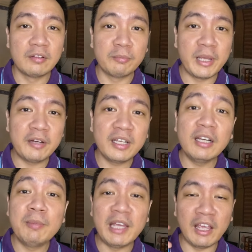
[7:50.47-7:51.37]
There may
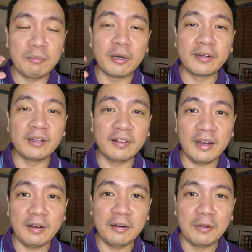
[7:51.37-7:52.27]
really be a market
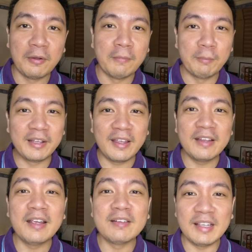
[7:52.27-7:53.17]
there, but
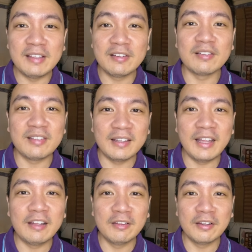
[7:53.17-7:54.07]
again, it's easier said
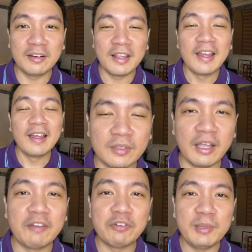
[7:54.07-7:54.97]
than done.
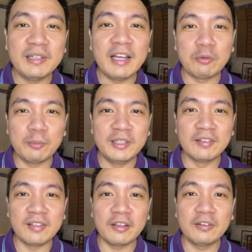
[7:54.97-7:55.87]
And for me, that would be
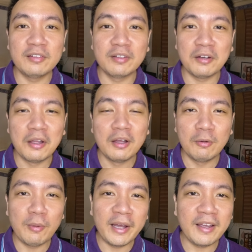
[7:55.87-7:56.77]
the second reason
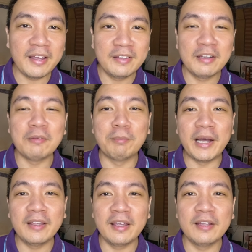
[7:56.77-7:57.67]
why I didn't
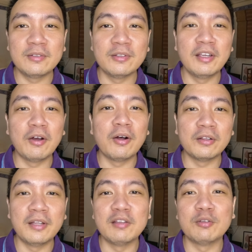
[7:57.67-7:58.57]
buy into the
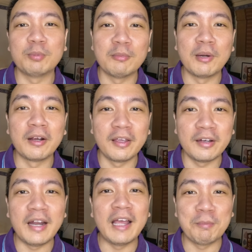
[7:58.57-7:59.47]
AllDay
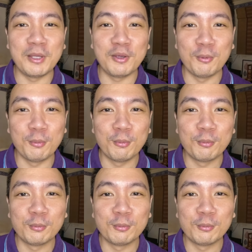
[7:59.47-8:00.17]
Supermarket IPO.